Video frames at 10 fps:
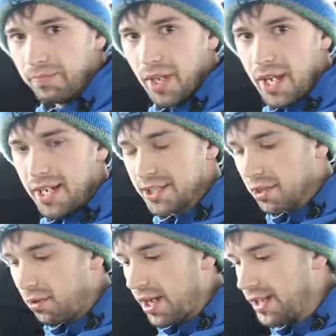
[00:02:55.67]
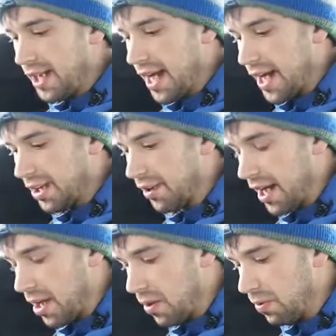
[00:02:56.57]
it is crazy accurate
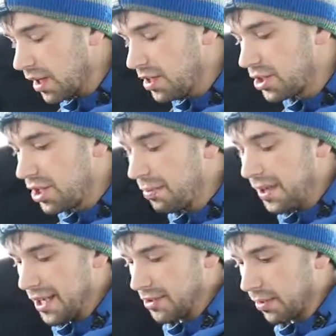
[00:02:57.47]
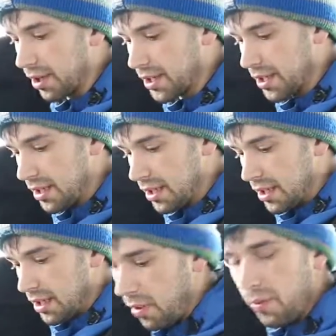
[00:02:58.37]
how this GPS works.
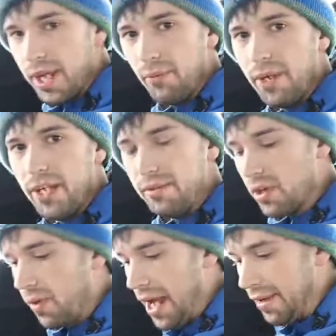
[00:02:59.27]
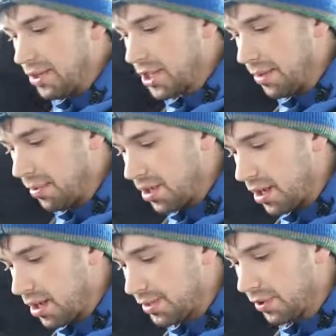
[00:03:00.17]
Well, we don't have a chip
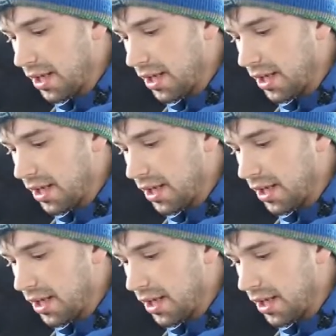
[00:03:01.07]
within ours for